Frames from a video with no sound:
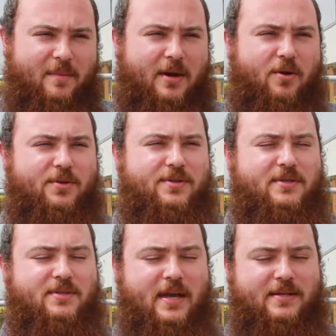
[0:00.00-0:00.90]
because
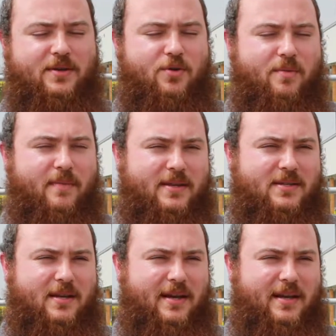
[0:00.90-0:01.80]
cesium
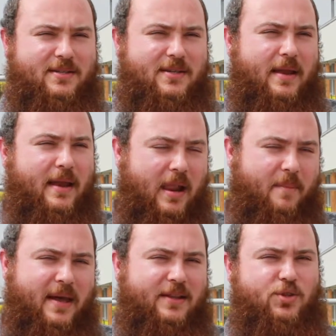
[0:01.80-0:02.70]
is an
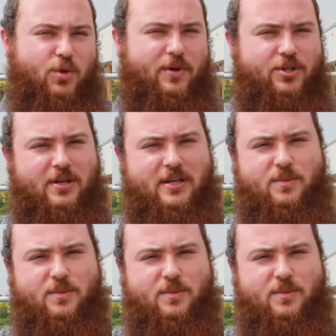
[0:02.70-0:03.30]
element which